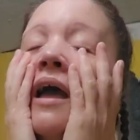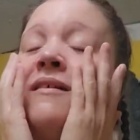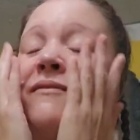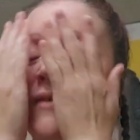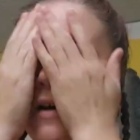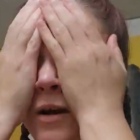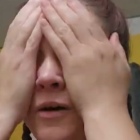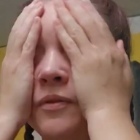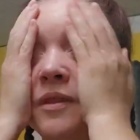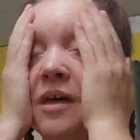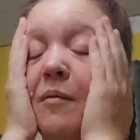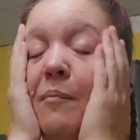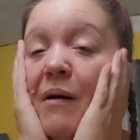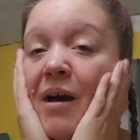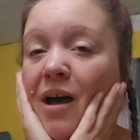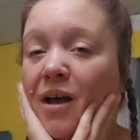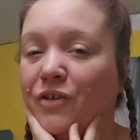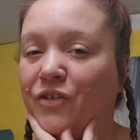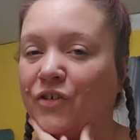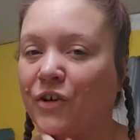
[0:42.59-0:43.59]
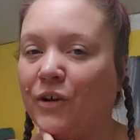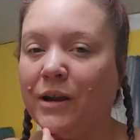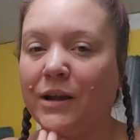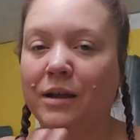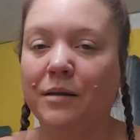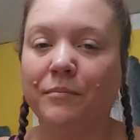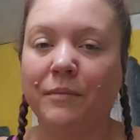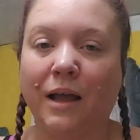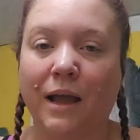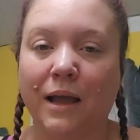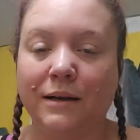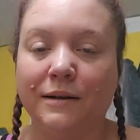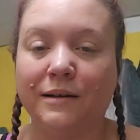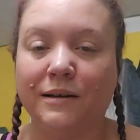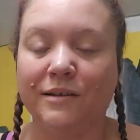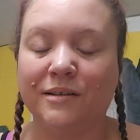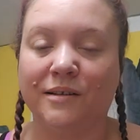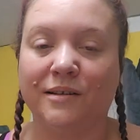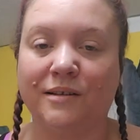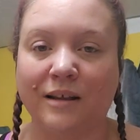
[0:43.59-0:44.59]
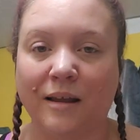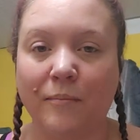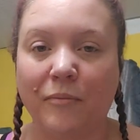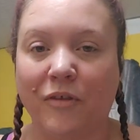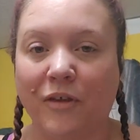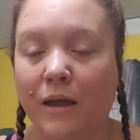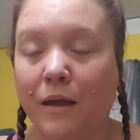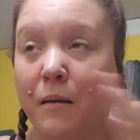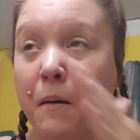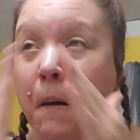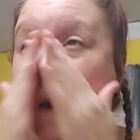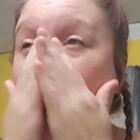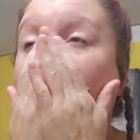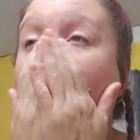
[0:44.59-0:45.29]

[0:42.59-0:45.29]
I found that Pond's cream kind of does the same thing.